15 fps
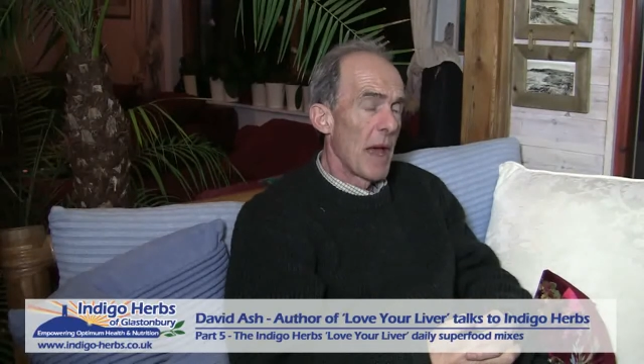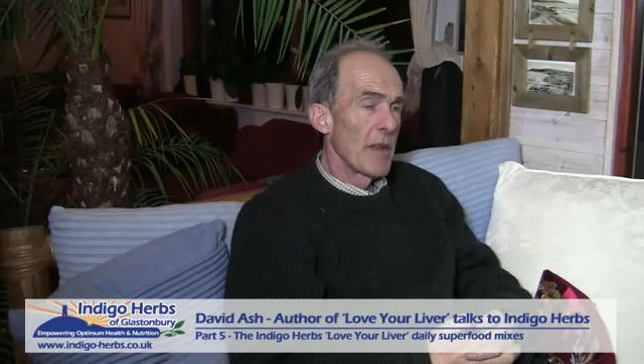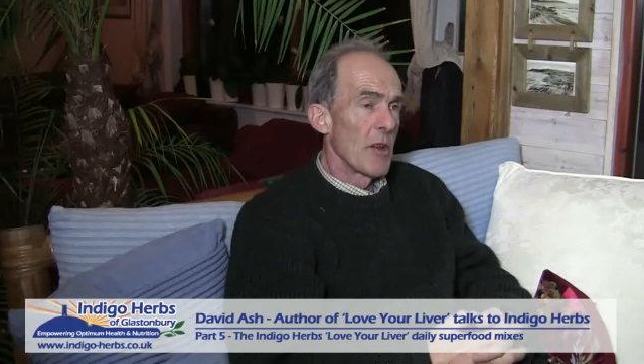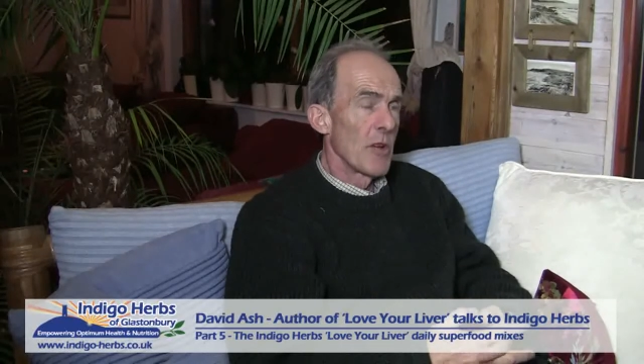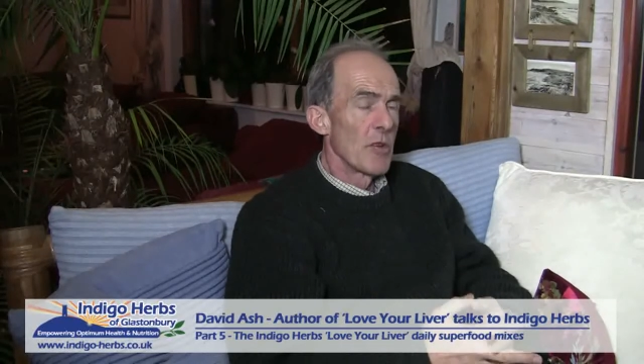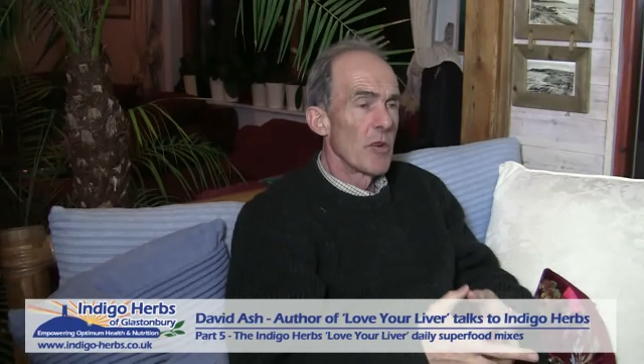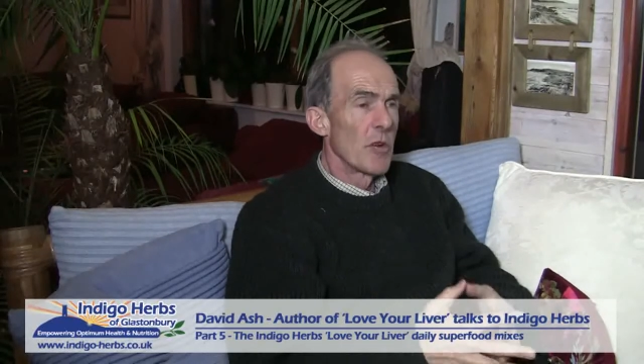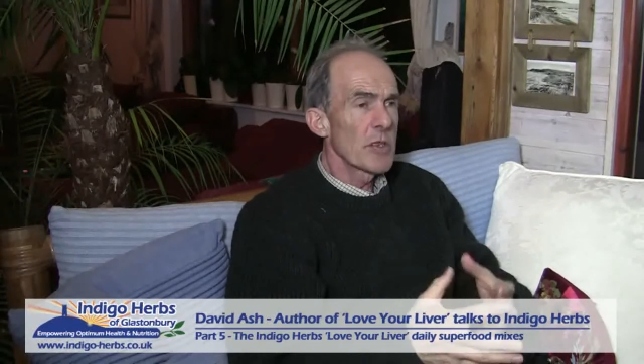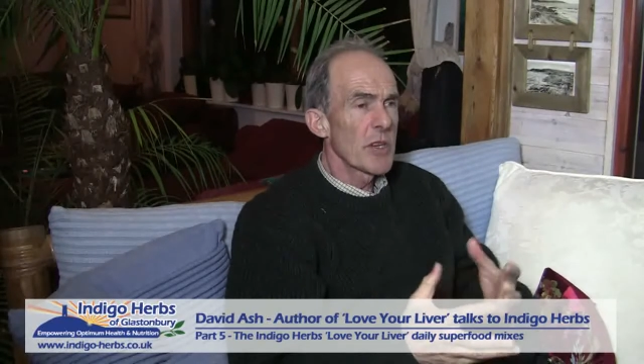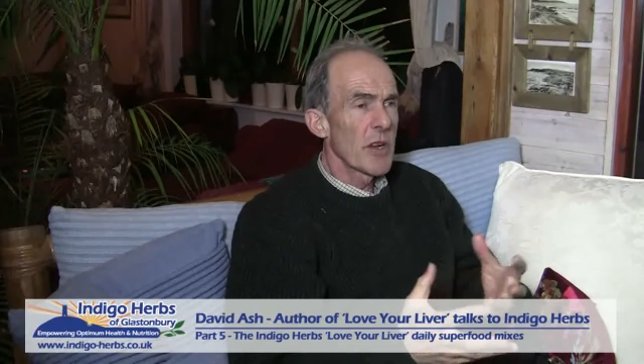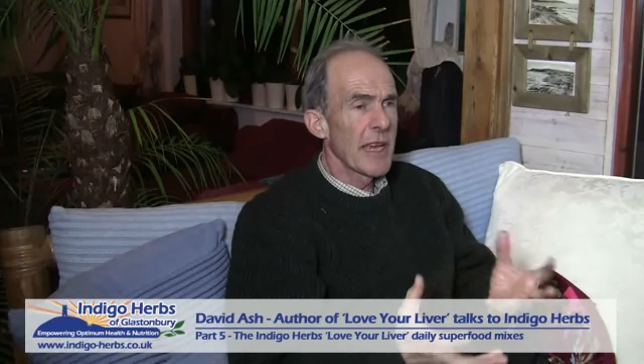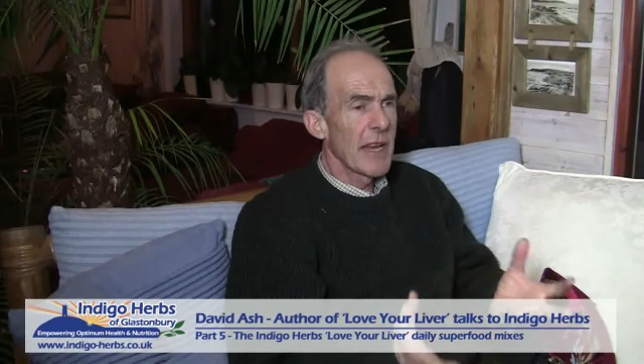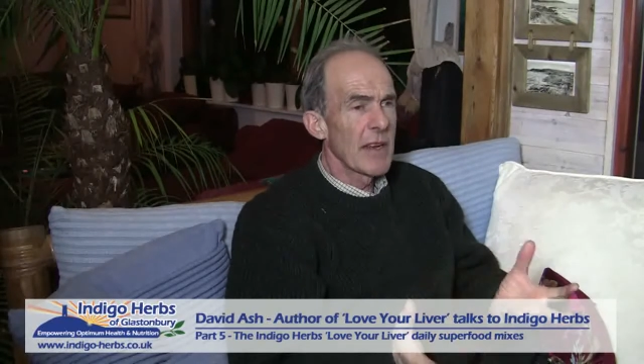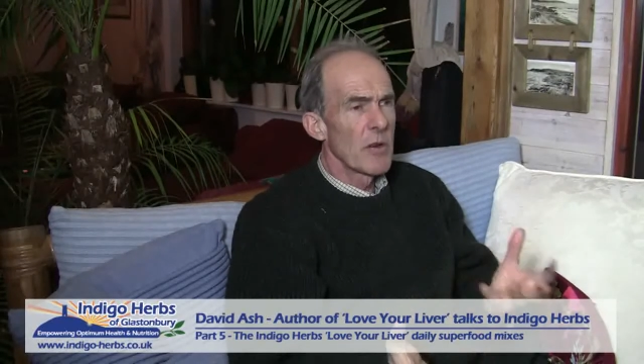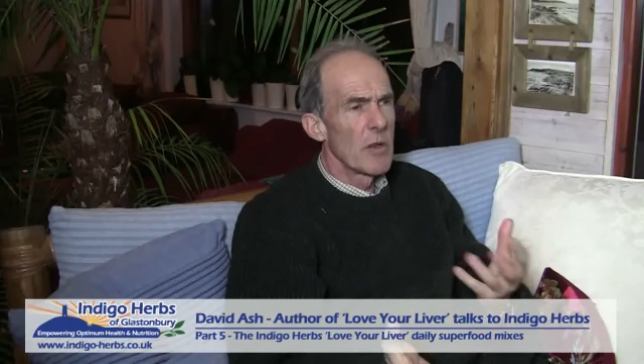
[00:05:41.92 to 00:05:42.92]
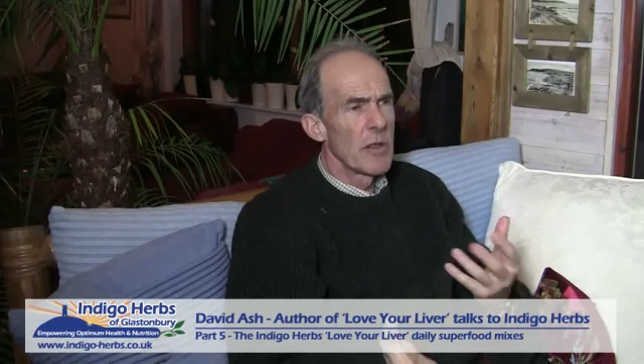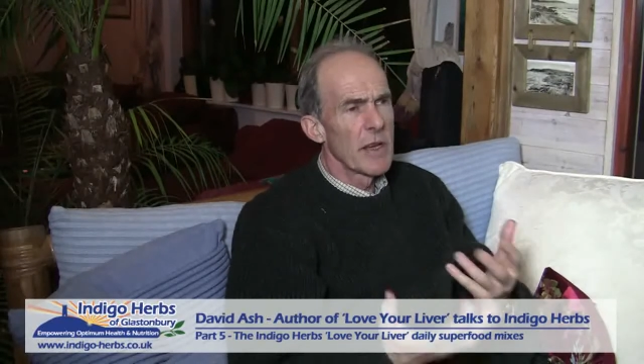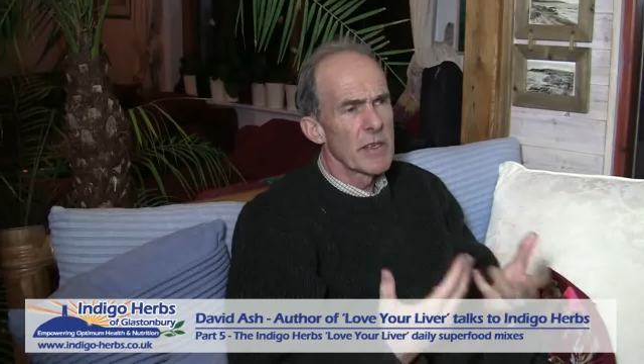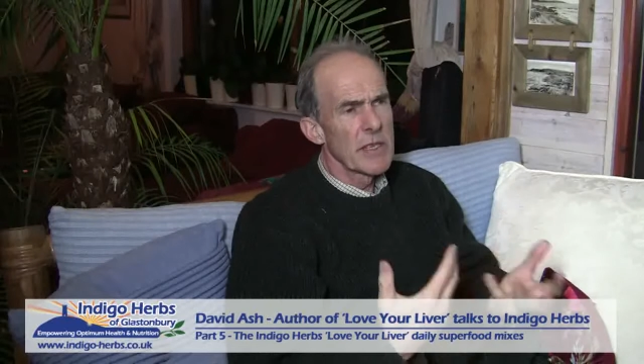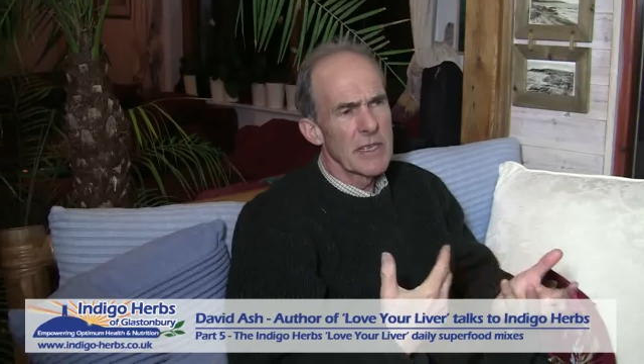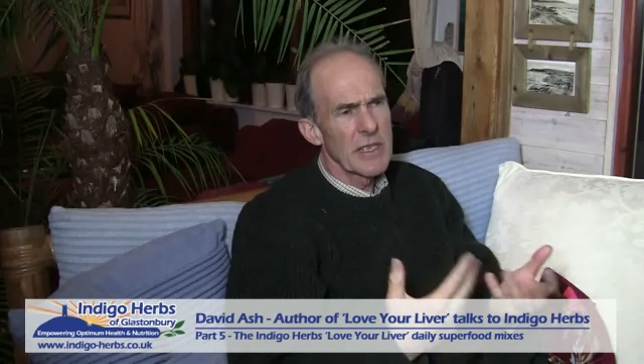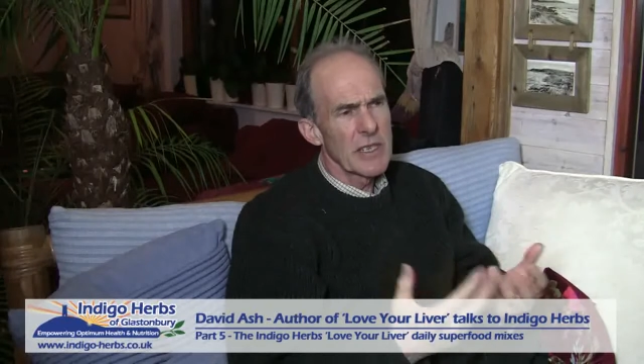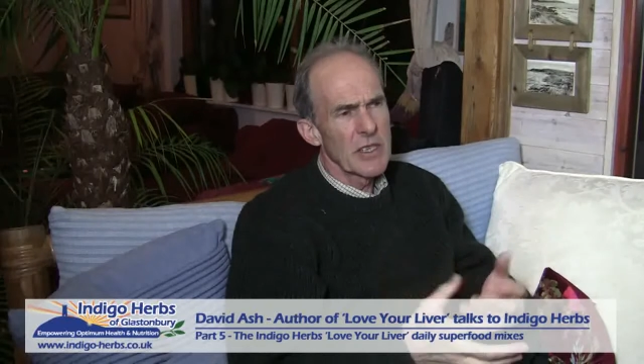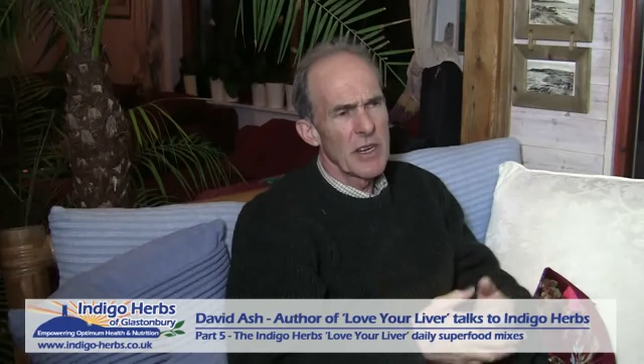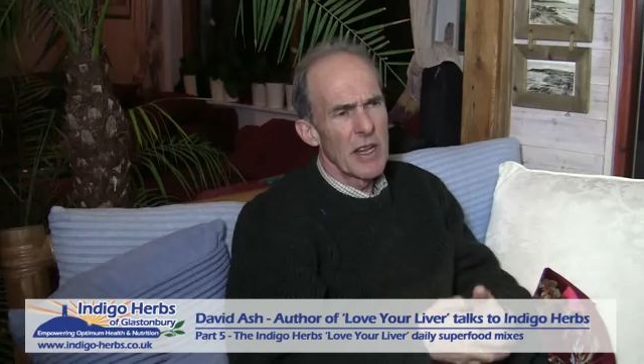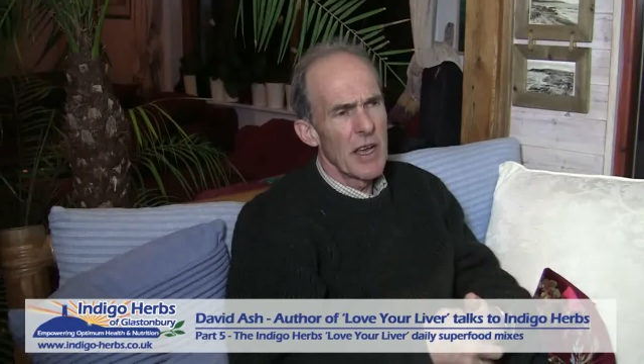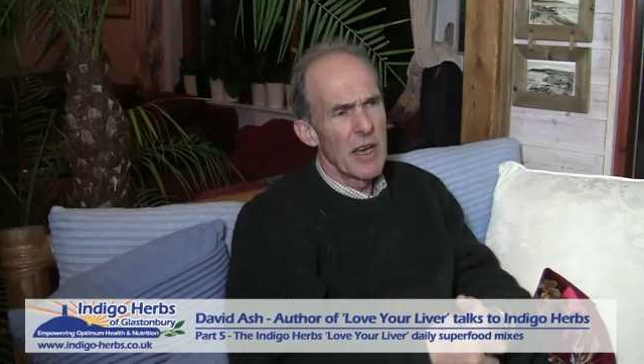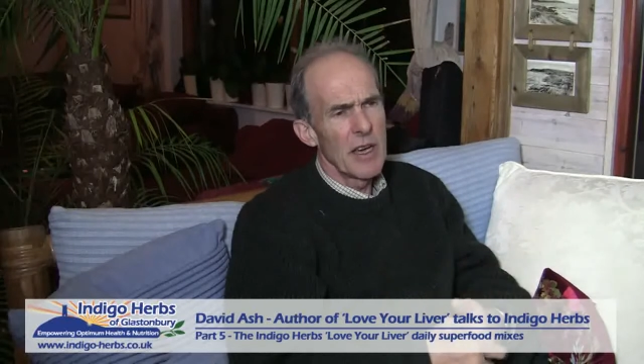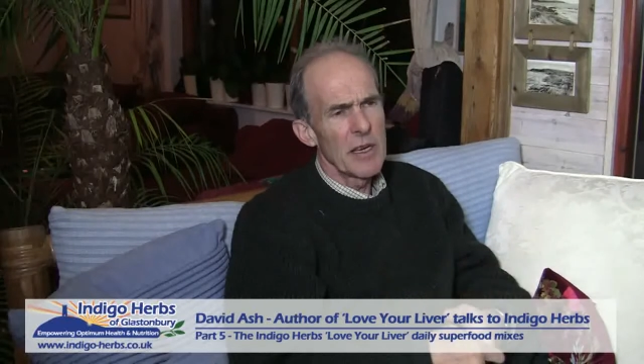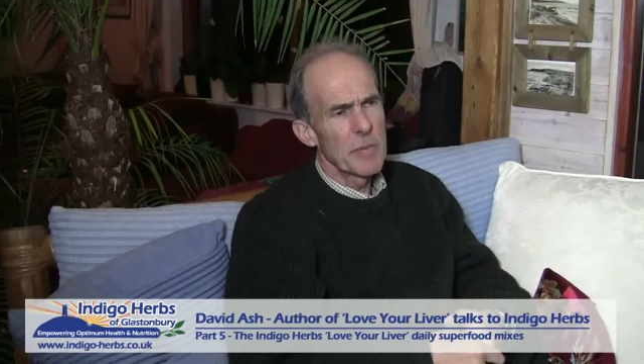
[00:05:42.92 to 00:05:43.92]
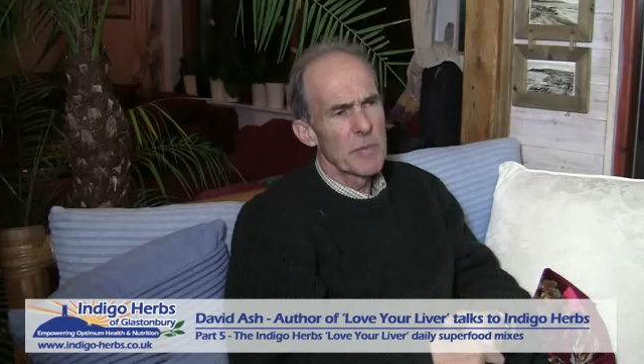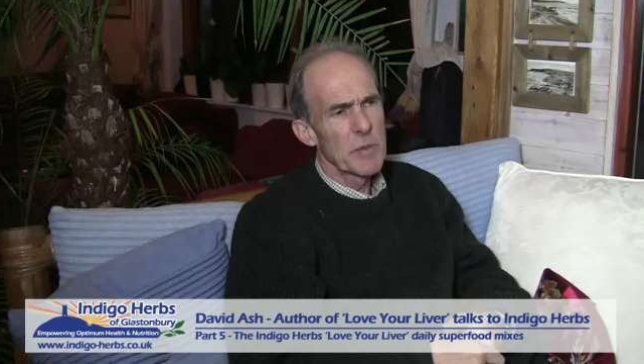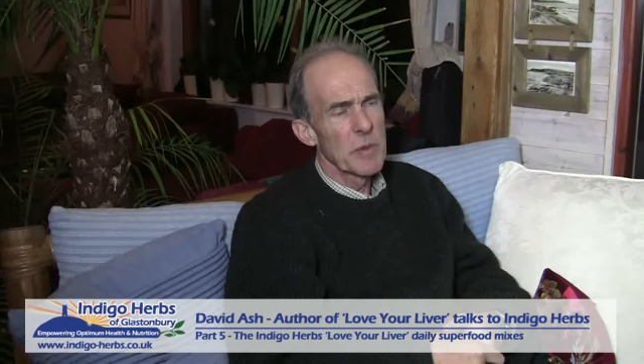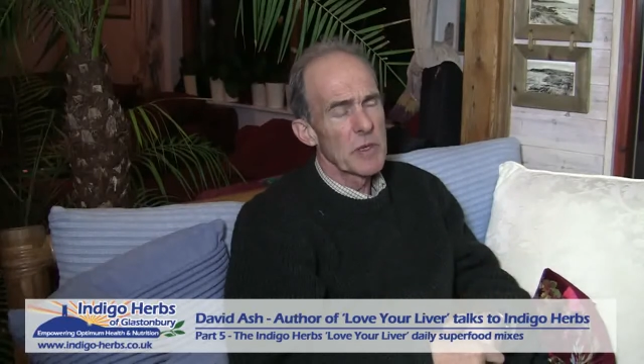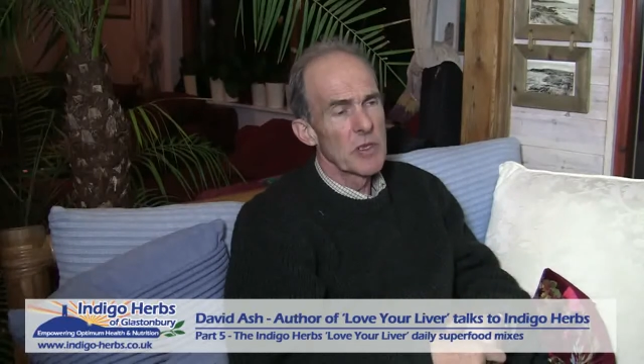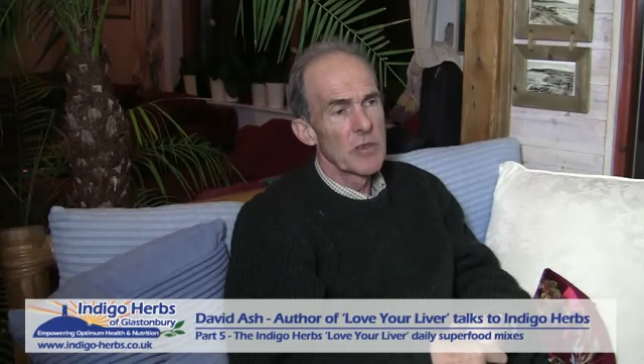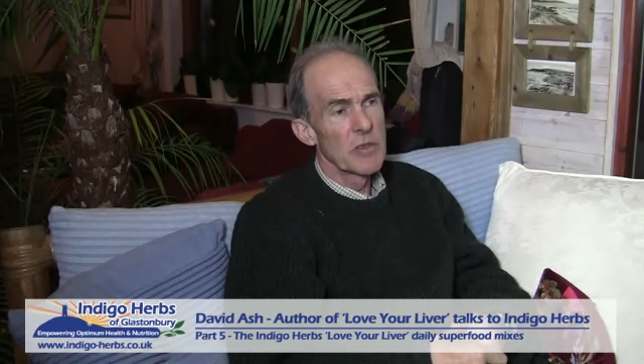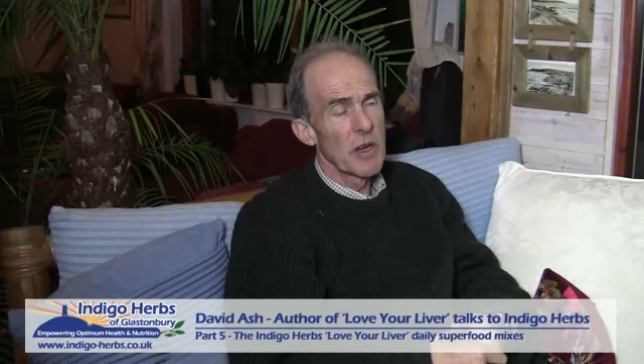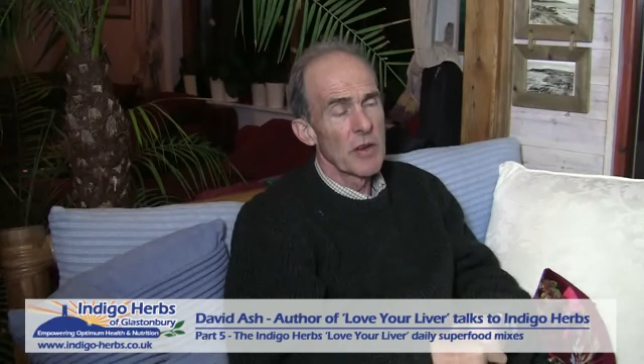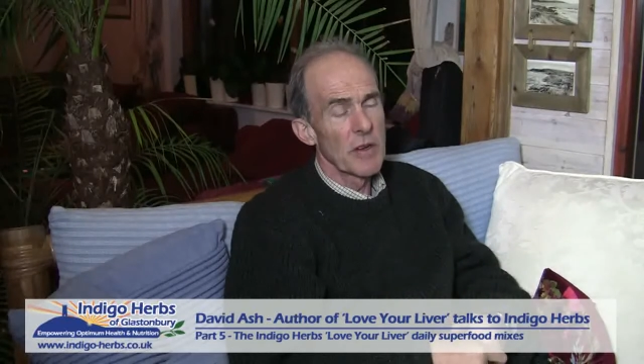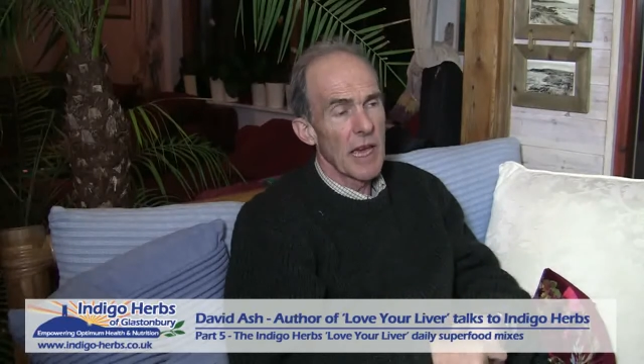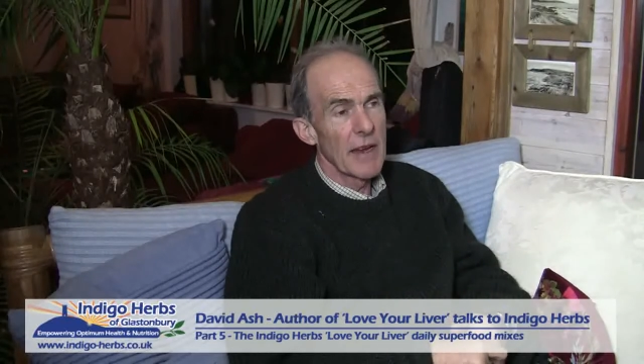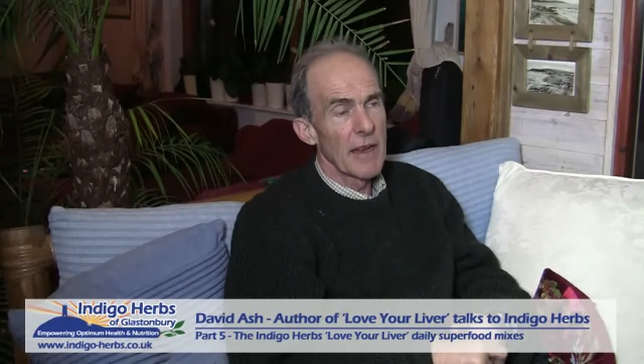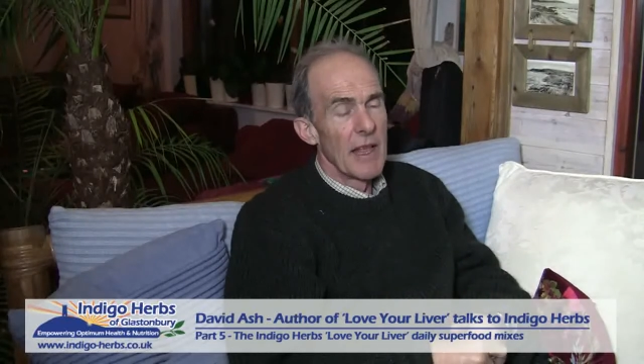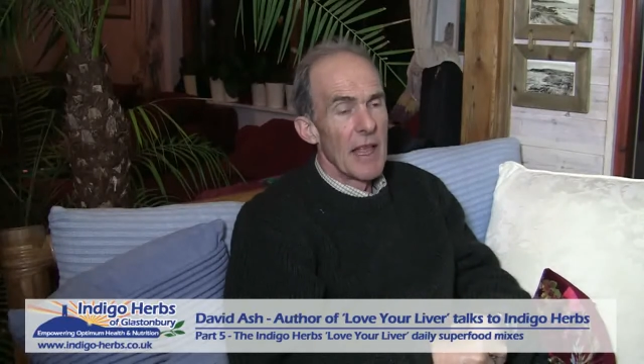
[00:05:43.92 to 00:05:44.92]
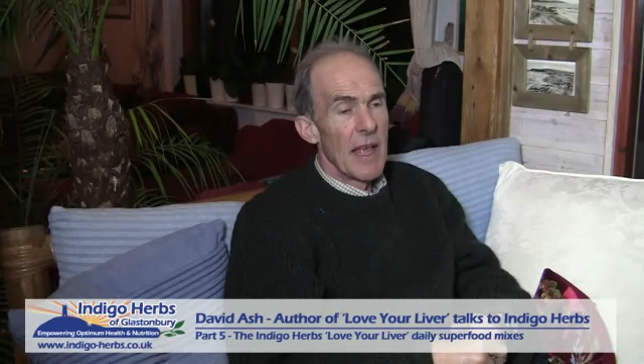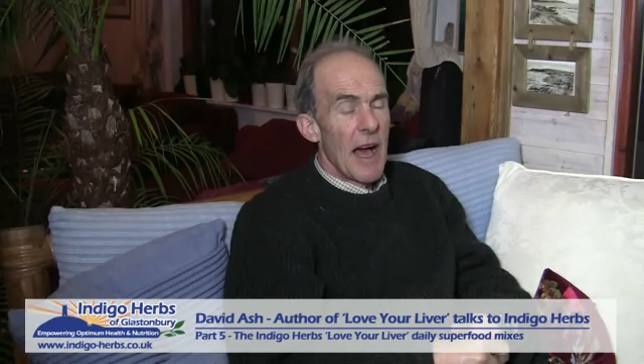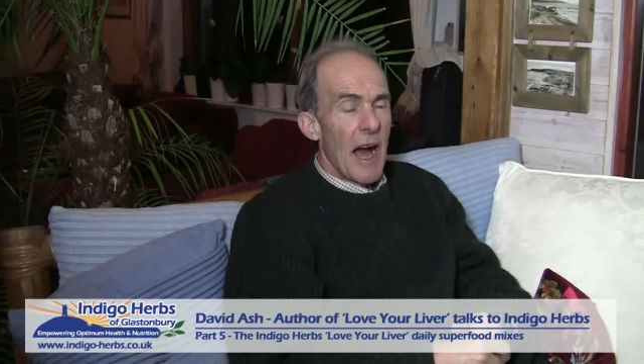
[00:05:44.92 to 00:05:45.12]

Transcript: And you're also getting all those additional herbs, which you don't get.